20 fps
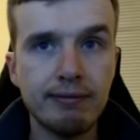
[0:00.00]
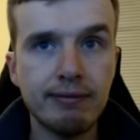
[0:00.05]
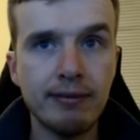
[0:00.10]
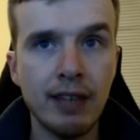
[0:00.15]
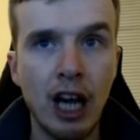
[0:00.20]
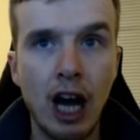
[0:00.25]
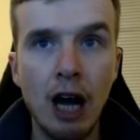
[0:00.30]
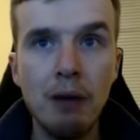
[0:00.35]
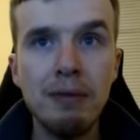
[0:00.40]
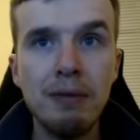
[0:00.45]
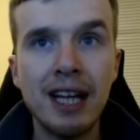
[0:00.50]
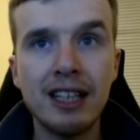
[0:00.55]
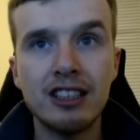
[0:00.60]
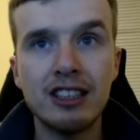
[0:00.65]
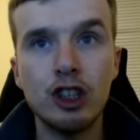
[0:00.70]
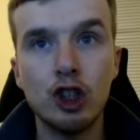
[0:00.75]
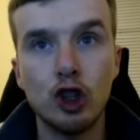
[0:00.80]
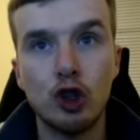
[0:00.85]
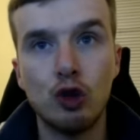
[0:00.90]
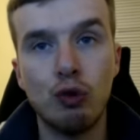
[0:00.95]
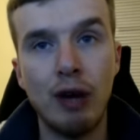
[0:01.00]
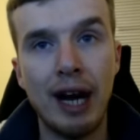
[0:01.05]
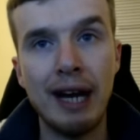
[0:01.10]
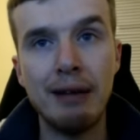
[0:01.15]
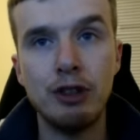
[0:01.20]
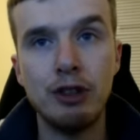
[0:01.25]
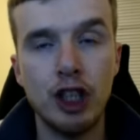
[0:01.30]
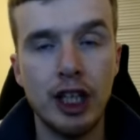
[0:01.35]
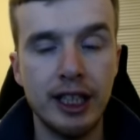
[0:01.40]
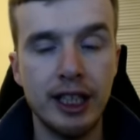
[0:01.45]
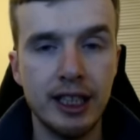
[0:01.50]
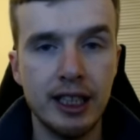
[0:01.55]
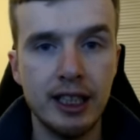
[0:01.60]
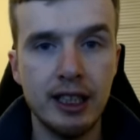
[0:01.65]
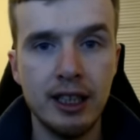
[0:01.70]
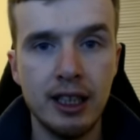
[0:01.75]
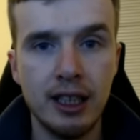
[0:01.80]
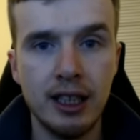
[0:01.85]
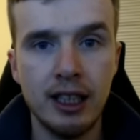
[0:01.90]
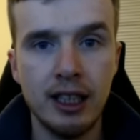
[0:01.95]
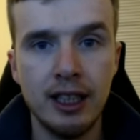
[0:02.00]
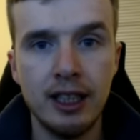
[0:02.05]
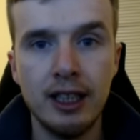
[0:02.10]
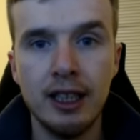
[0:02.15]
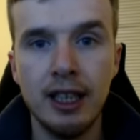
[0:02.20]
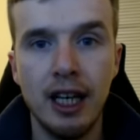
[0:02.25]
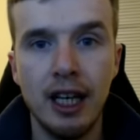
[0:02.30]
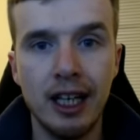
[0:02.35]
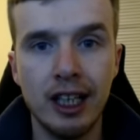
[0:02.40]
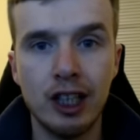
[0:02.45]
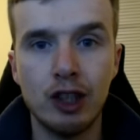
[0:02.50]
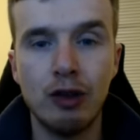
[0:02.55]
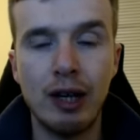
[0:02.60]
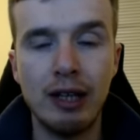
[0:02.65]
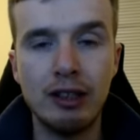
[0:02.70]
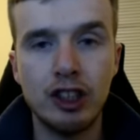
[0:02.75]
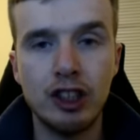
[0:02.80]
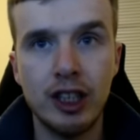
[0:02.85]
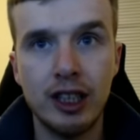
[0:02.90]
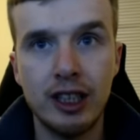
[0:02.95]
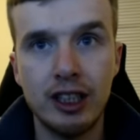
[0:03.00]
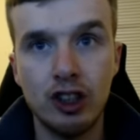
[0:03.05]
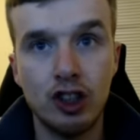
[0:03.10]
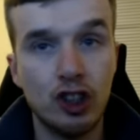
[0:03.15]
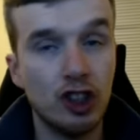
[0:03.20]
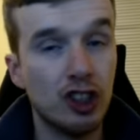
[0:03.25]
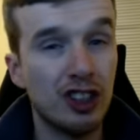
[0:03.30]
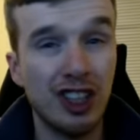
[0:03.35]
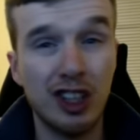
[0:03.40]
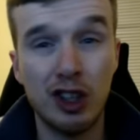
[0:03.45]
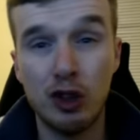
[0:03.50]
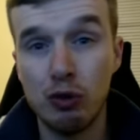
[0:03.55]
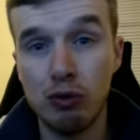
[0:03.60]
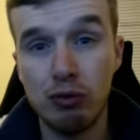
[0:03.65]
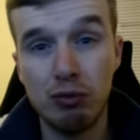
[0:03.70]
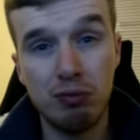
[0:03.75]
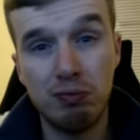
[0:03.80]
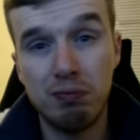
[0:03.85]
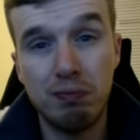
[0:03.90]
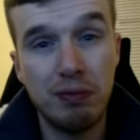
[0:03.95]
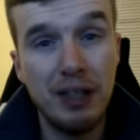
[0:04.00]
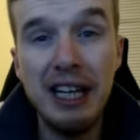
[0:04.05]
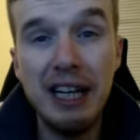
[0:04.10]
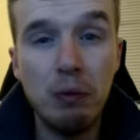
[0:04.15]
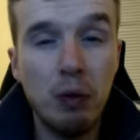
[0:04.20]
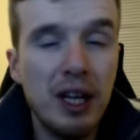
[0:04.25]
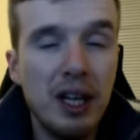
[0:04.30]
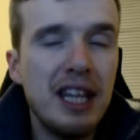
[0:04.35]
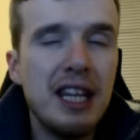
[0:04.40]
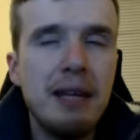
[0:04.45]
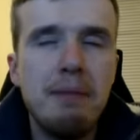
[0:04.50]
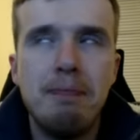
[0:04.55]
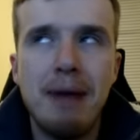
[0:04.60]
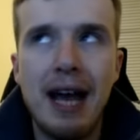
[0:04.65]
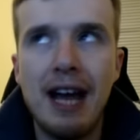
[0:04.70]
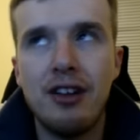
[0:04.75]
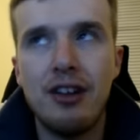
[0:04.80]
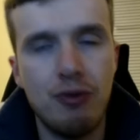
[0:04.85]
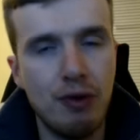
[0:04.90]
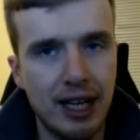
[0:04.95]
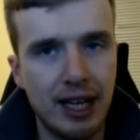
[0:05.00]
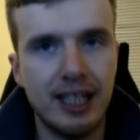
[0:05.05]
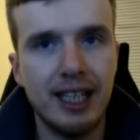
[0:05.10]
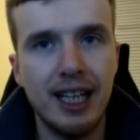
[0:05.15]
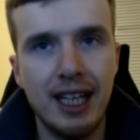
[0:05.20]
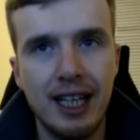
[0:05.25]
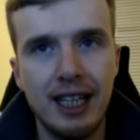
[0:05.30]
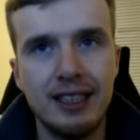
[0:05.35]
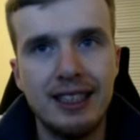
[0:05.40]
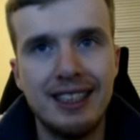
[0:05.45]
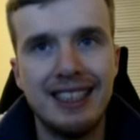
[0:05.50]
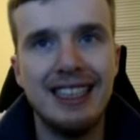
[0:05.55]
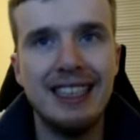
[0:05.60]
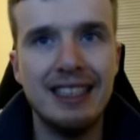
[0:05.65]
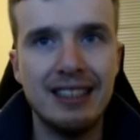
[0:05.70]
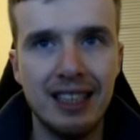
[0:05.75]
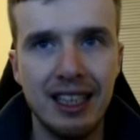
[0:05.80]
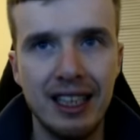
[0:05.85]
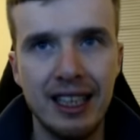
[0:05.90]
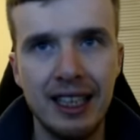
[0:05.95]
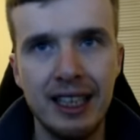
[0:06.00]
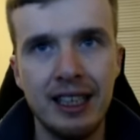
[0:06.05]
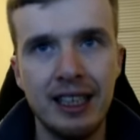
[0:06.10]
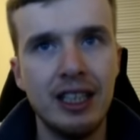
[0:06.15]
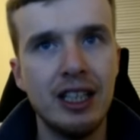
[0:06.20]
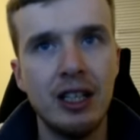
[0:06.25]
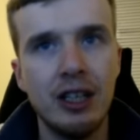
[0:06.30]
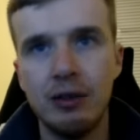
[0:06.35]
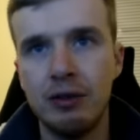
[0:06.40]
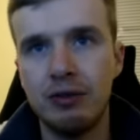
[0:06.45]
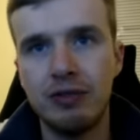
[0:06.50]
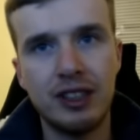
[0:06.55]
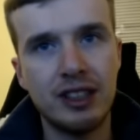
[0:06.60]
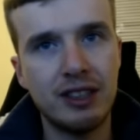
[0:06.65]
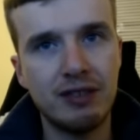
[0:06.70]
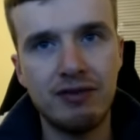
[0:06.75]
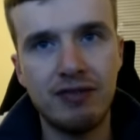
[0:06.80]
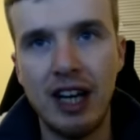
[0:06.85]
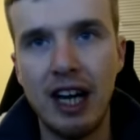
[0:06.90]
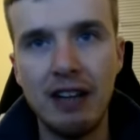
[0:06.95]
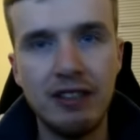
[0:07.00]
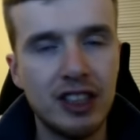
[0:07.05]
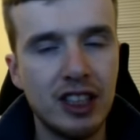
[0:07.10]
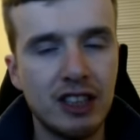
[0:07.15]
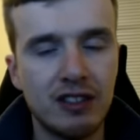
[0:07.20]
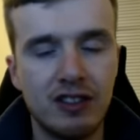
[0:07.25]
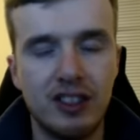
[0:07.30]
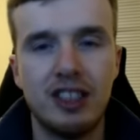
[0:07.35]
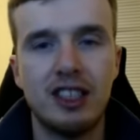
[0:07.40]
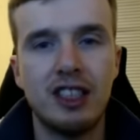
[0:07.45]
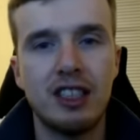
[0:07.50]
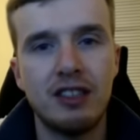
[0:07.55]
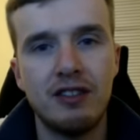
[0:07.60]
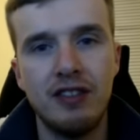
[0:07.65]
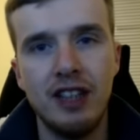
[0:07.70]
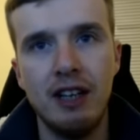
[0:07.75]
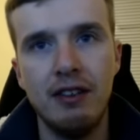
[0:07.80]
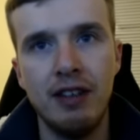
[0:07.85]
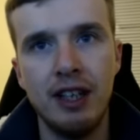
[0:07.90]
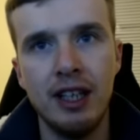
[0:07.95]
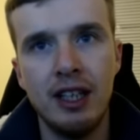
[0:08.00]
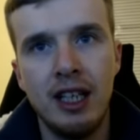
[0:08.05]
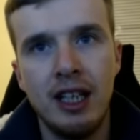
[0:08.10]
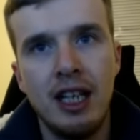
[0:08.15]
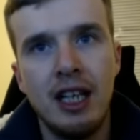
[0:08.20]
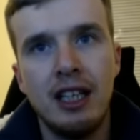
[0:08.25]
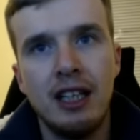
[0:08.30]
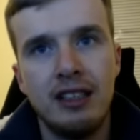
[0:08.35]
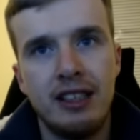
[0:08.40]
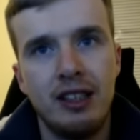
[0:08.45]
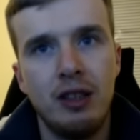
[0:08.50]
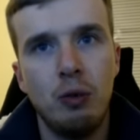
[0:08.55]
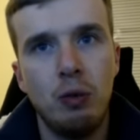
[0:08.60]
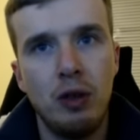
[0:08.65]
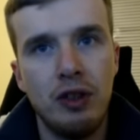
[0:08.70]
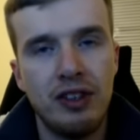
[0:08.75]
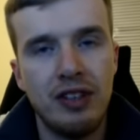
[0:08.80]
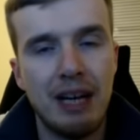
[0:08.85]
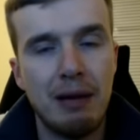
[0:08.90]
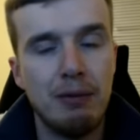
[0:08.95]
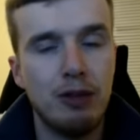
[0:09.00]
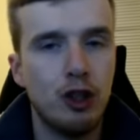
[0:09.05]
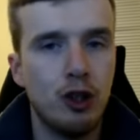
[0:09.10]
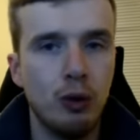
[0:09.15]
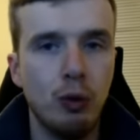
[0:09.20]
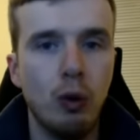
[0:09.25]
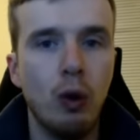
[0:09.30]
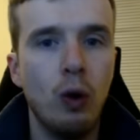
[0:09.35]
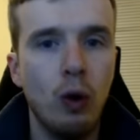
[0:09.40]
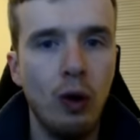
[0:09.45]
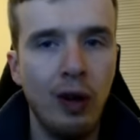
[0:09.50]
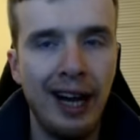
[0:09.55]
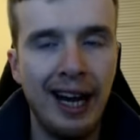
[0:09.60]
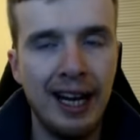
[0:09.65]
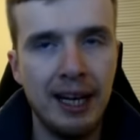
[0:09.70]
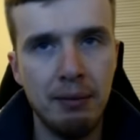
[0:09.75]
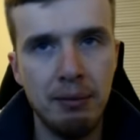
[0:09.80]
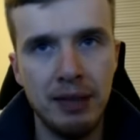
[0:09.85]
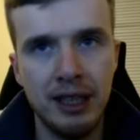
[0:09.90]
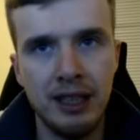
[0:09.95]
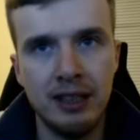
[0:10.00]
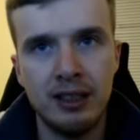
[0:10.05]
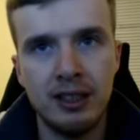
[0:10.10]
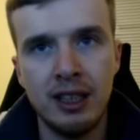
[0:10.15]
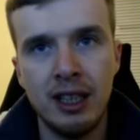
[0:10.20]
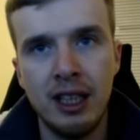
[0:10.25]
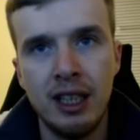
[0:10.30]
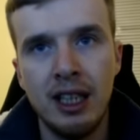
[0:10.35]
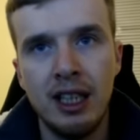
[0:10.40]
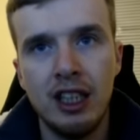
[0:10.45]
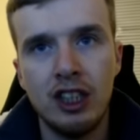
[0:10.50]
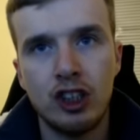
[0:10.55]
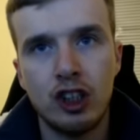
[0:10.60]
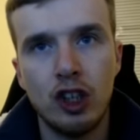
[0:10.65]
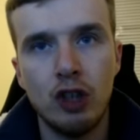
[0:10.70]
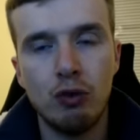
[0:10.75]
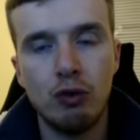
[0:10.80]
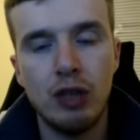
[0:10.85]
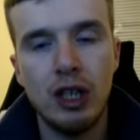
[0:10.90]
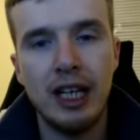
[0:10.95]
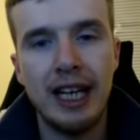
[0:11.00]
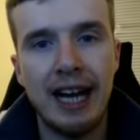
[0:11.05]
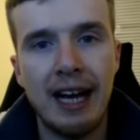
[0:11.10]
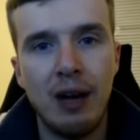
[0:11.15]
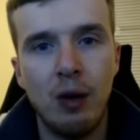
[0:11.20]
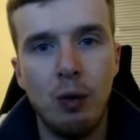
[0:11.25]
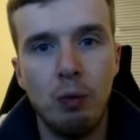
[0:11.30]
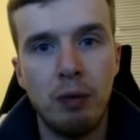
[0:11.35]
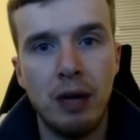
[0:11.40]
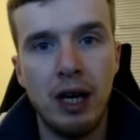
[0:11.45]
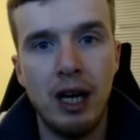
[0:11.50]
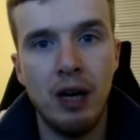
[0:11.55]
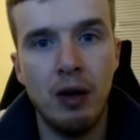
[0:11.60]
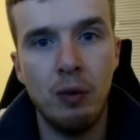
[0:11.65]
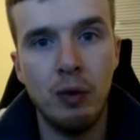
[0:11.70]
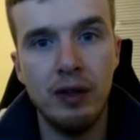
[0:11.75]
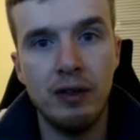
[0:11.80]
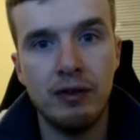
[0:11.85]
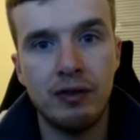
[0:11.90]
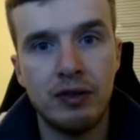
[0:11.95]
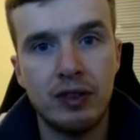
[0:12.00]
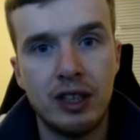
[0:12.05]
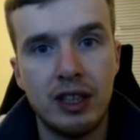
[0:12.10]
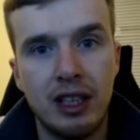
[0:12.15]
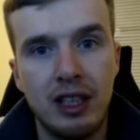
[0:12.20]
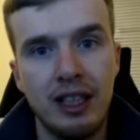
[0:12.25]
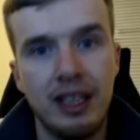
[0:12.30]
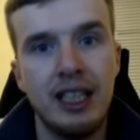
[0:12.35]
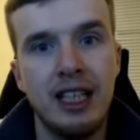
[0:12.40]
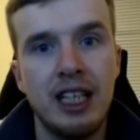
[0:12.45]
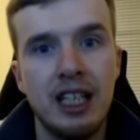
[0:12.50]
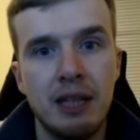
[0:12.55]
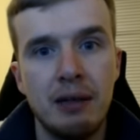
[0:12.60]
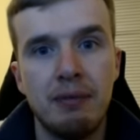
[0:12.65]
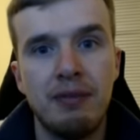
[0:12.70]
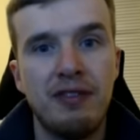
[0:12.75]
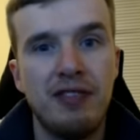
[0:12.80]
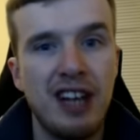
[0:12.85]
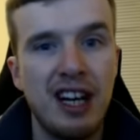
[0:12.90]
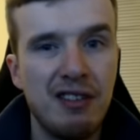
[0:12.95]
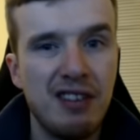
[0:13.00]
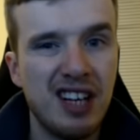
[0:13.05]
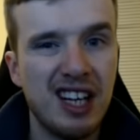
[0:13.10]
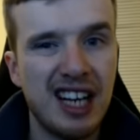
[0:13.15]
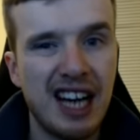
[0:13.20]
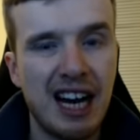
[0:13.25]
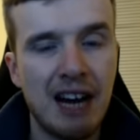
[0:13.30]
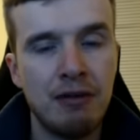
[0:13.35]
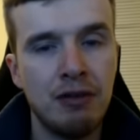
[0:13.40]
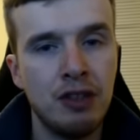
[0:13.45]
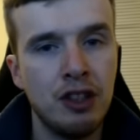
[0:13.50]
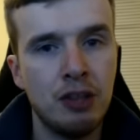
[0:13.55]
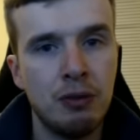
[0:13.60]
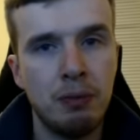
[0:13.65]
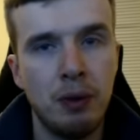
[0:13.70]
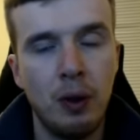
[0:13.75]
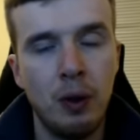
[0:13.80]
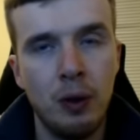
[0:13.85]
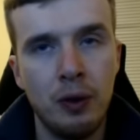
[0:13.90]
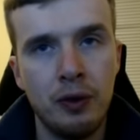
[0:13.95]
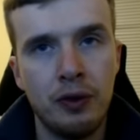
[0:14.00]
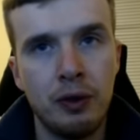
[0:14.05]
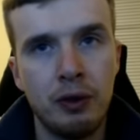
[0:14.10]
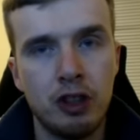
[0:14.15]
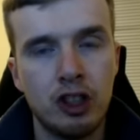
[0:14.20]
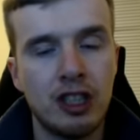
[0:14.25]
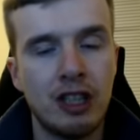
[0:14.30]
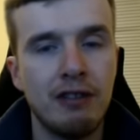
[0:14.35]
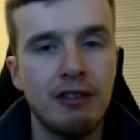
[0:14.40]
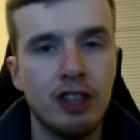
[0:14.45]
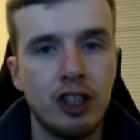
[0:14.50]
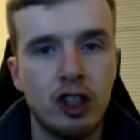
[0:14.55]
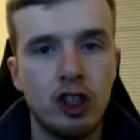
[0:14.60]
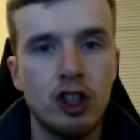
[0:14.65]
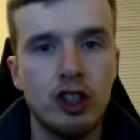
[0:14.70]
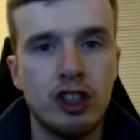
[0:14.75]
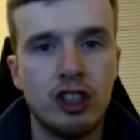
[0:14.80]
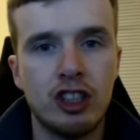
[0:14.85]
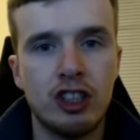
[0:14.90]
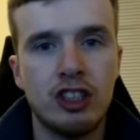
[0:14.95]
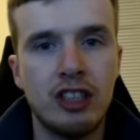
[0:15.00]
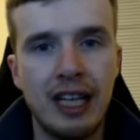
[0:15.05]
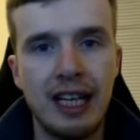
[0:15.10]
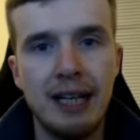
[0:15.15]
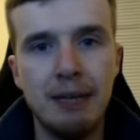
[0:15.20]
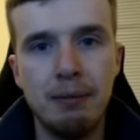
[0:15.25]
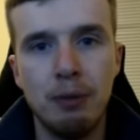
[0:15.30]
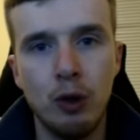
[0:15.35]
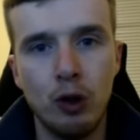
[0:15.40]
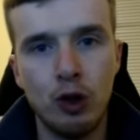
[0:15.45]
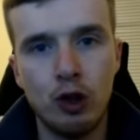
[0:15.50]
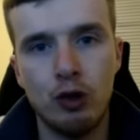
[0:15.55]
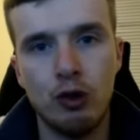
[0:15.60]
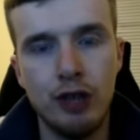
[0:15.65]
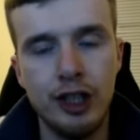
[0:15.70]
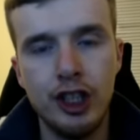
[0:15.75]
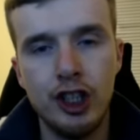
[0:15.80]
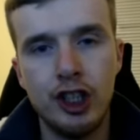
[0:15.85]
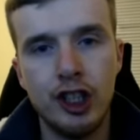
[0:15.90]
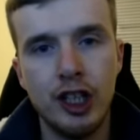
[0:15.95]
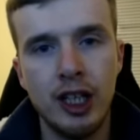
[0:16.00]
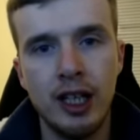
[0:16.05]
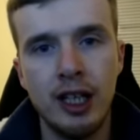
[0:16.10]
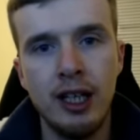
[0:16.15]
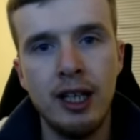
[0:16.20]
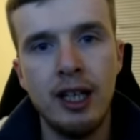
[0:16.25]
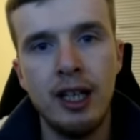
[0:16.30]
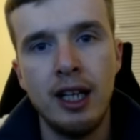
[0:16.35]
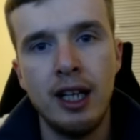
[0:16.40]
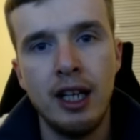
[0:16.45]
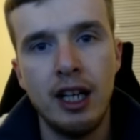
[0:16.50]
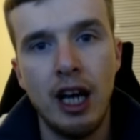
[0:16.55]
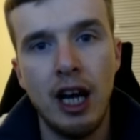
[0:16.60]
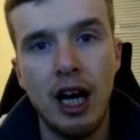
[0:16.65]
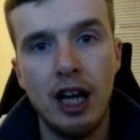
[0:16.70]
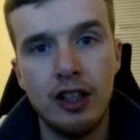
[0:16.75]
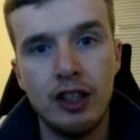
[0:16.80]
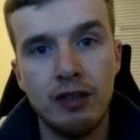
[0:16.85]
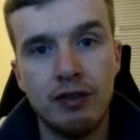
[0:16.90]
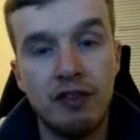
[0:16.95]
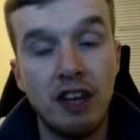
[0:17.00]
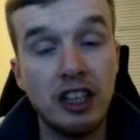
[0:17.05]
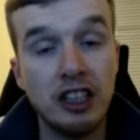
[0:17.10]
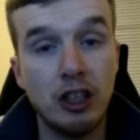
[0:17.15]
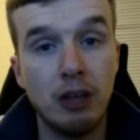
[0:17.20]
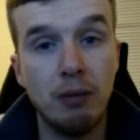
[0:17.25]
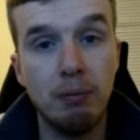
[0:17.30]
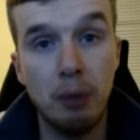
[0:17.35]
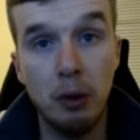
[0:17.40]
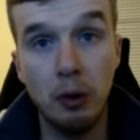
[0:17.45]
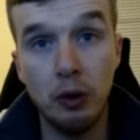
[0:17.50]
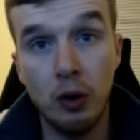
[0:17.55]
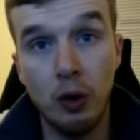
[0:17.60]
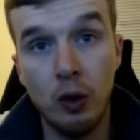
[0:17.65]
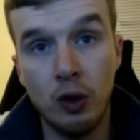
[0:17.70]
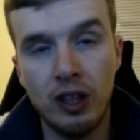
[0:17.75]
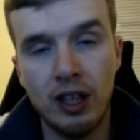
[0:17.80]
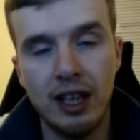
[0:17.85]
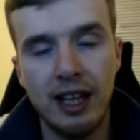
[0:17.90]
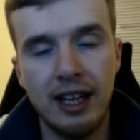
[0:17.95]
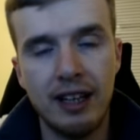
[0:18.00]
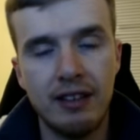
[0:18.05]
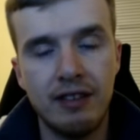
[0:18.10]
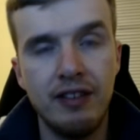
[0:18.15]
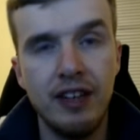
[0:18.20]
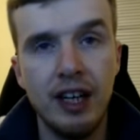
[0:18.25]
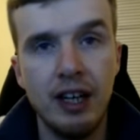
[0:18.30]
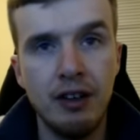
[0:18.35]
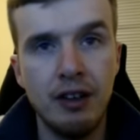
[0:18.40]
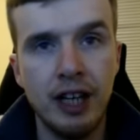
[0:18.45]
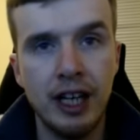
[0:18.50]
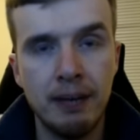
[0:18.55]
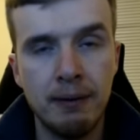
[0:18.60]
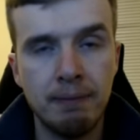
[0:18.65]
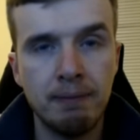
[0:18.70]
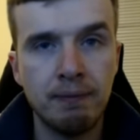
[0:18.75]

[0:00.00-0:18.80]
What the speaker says: Up next is Grandshaker. Grandshaker is just one of the best red cards easily. 5/6 for 6 Faeria. Deal 1 damage to all enemies. It's going to really help with cleaning up Faeria gatherers, but also just having a good stable creature to fight on board or collect Faeria.